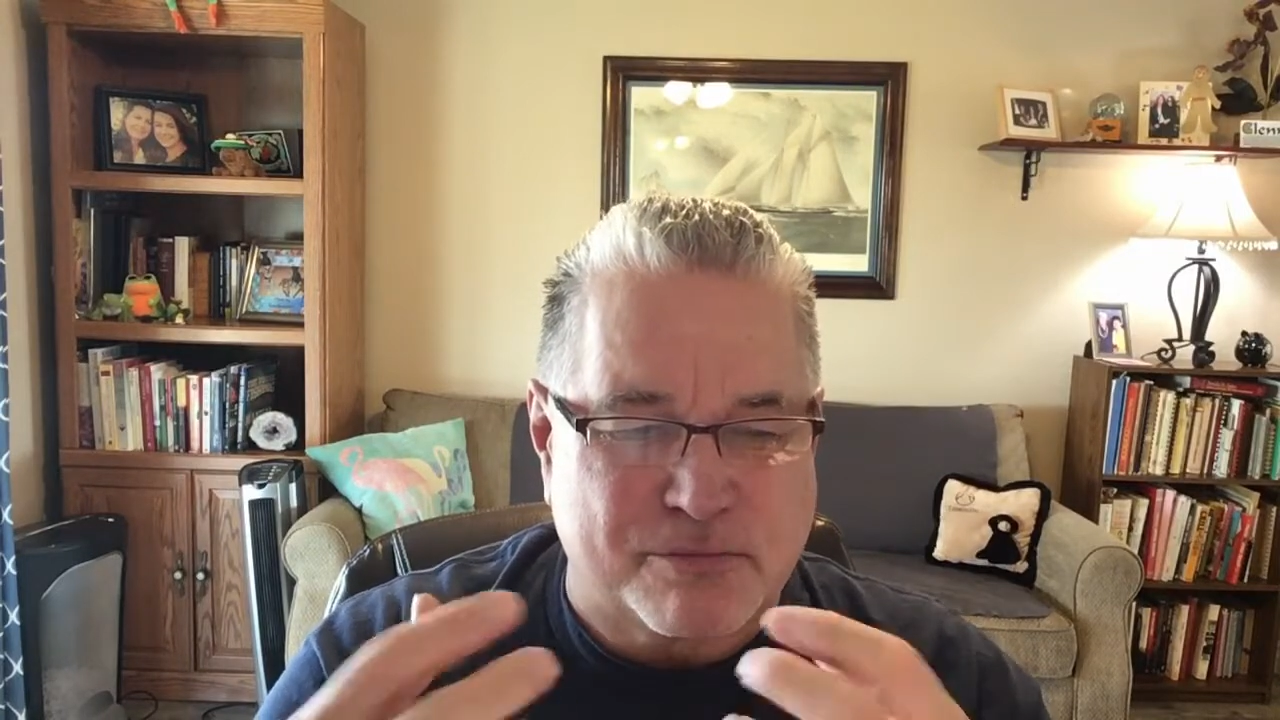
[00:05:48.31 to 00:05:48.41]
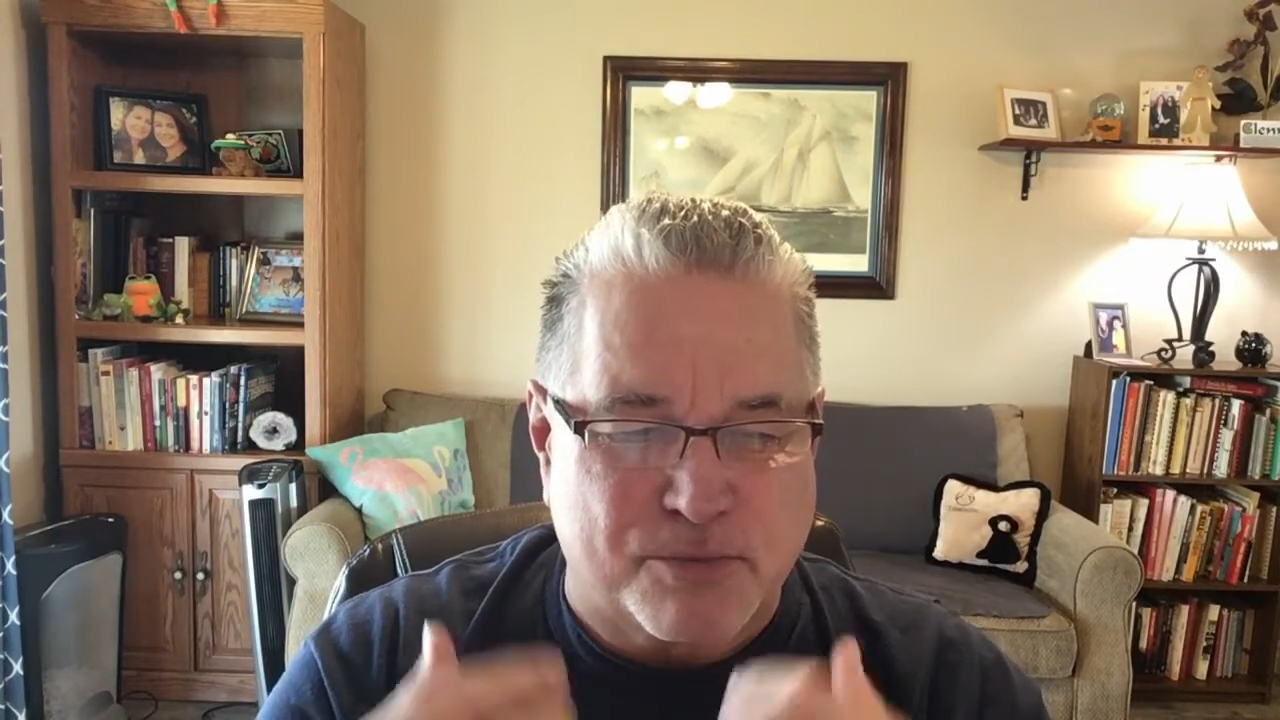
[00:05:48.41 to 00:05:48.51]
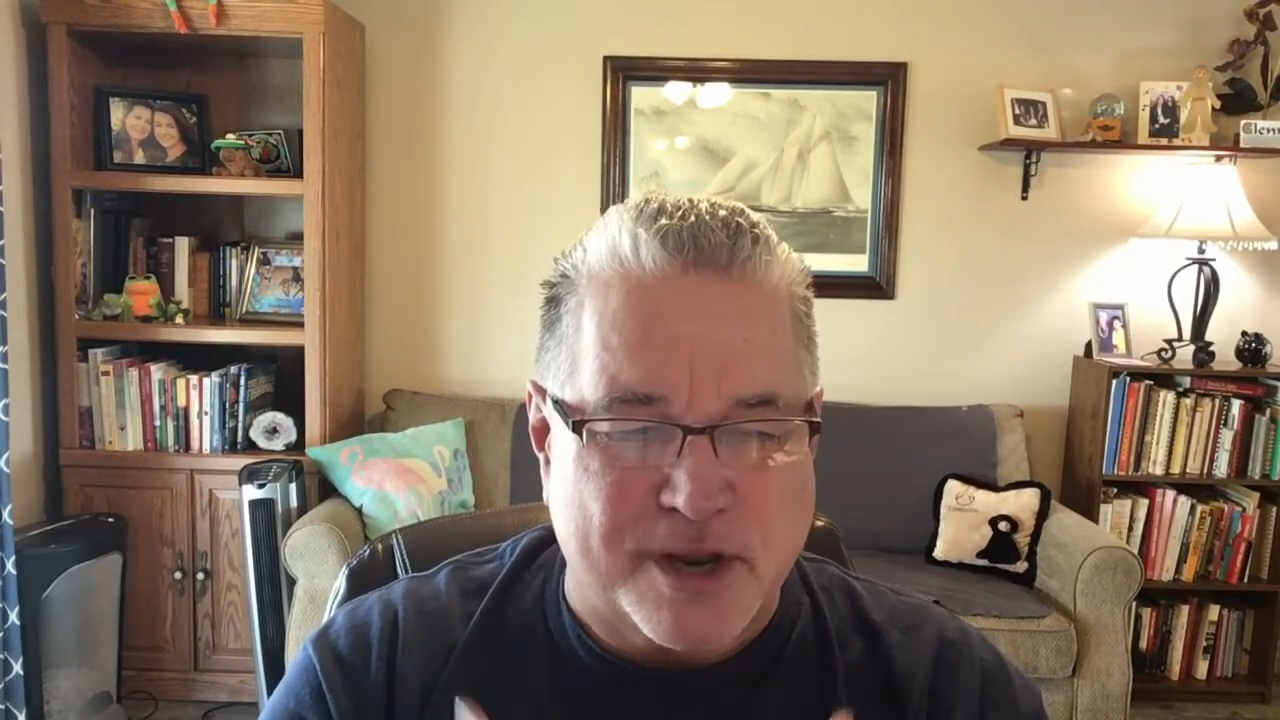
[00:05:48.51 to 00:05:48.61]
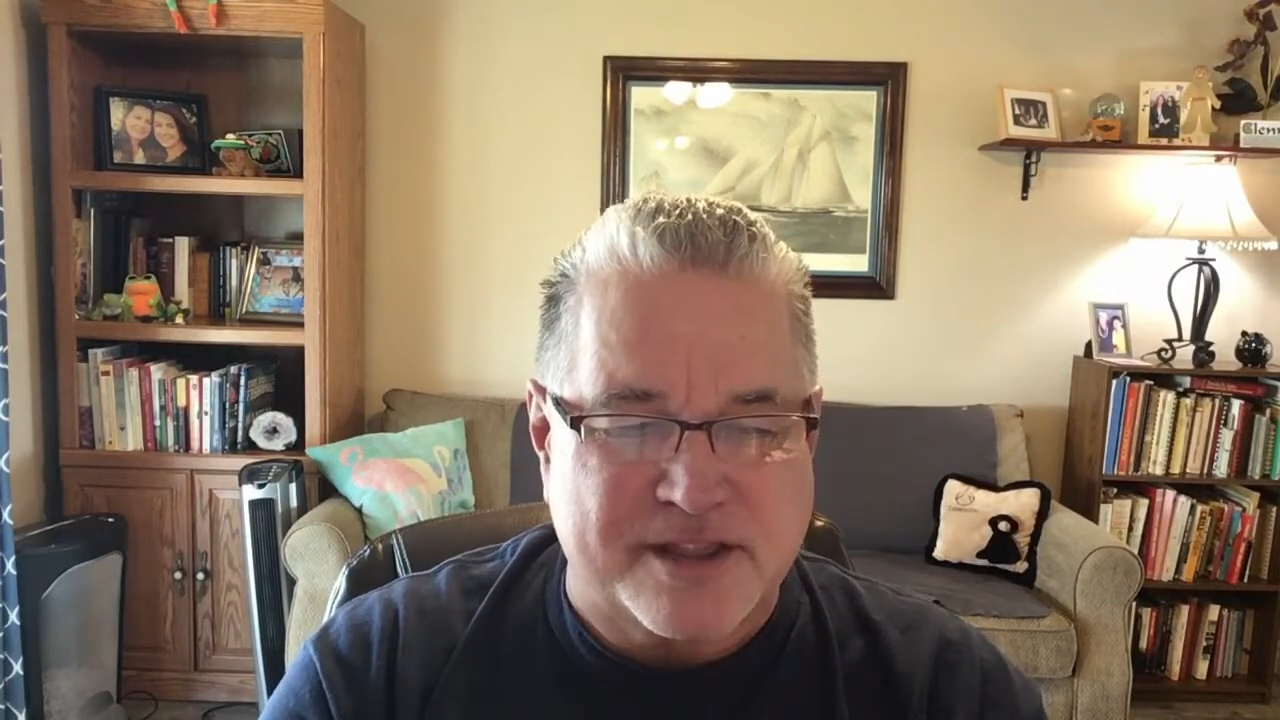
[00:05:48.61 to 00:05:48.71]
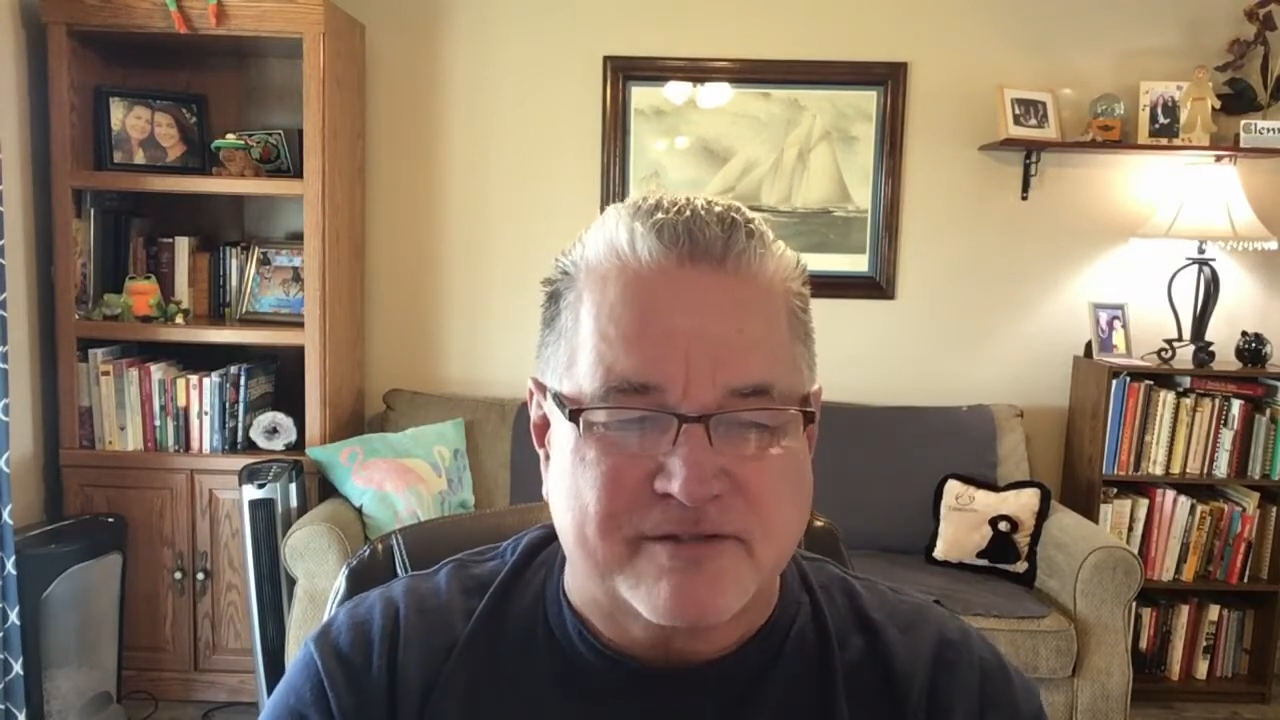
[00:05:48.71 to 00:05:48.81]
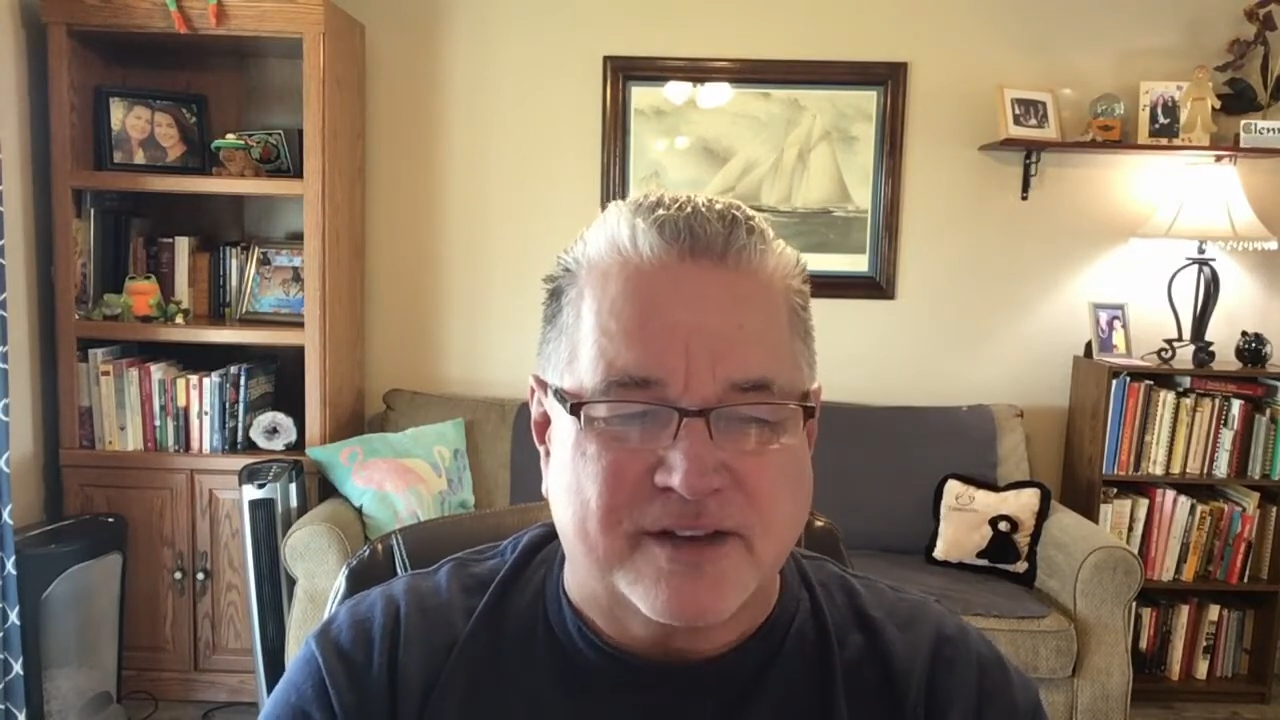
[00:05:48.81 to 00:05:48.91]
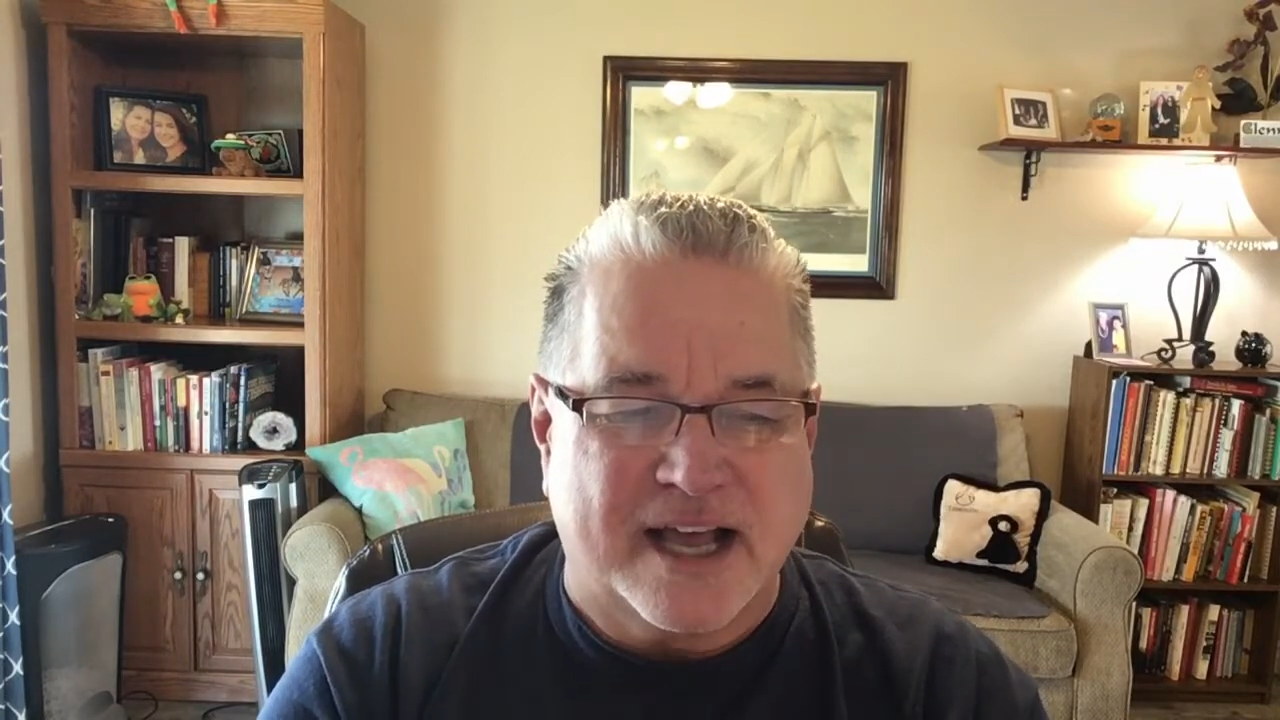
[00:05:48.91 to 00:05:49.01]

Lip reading: the breath of